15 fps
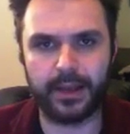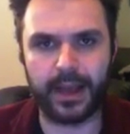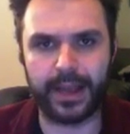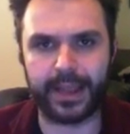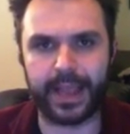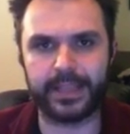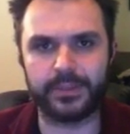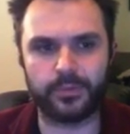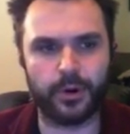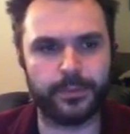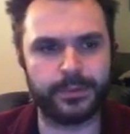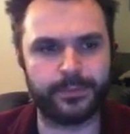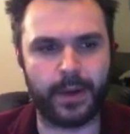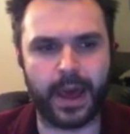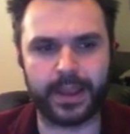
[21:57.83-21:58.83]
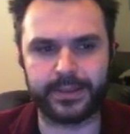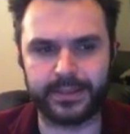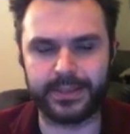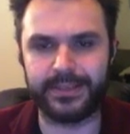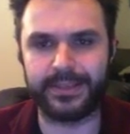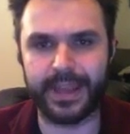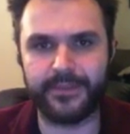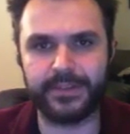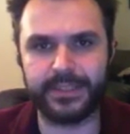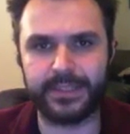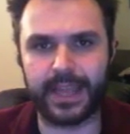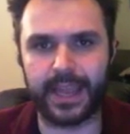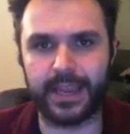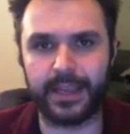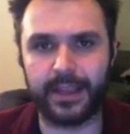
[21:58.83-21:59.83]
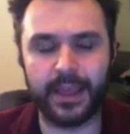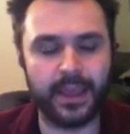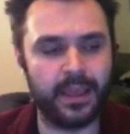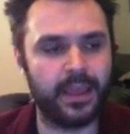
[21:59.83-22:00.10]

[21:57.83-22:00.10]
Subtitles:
against warp spiders to devastating.